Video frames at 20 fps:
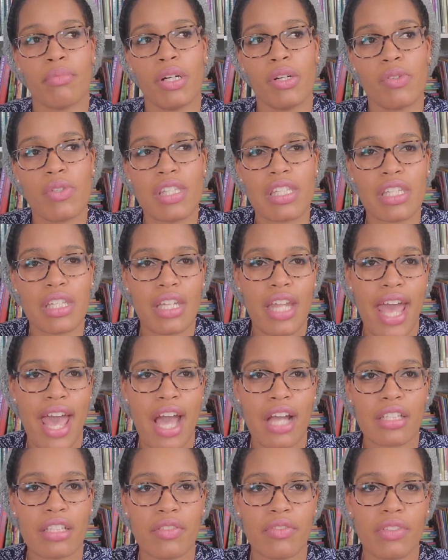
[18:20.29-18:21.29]
posting
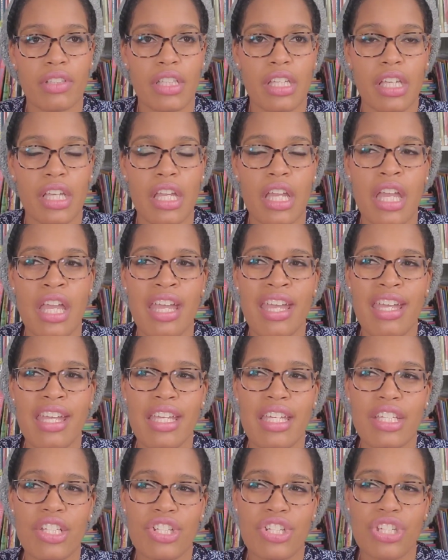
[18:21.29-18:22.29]
actively.
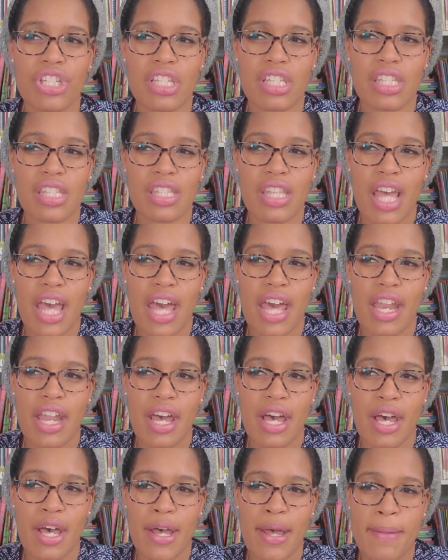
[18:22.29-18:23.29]
It's just that
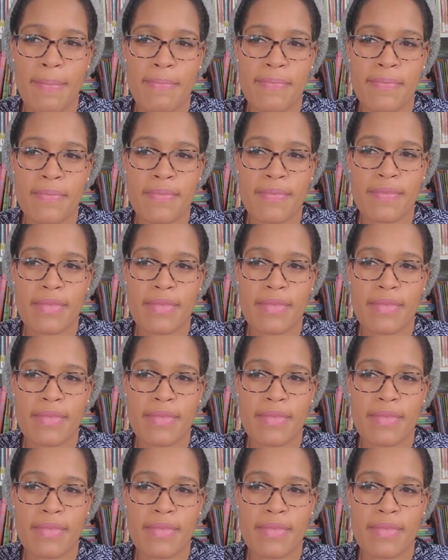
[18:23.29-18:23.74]
um,